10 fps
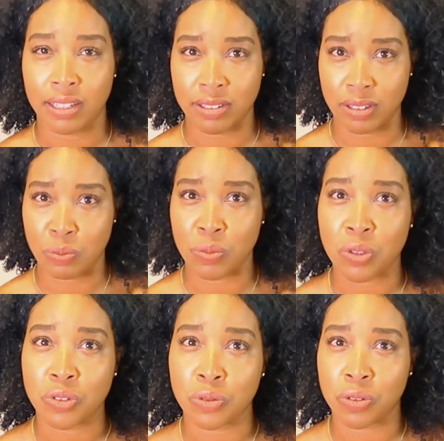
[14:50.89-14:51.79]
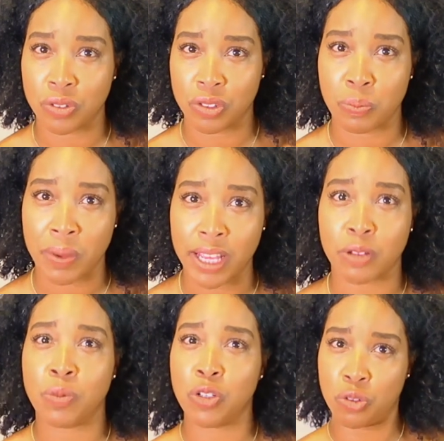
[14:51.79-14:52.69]
This is mutual
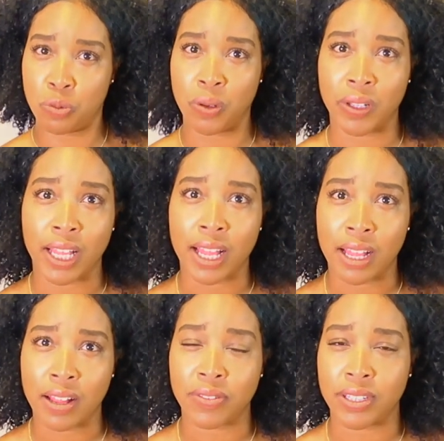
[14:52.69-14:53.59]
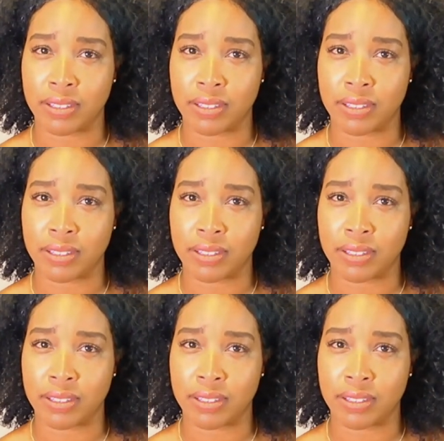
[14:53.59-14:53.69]
respect, mutual love.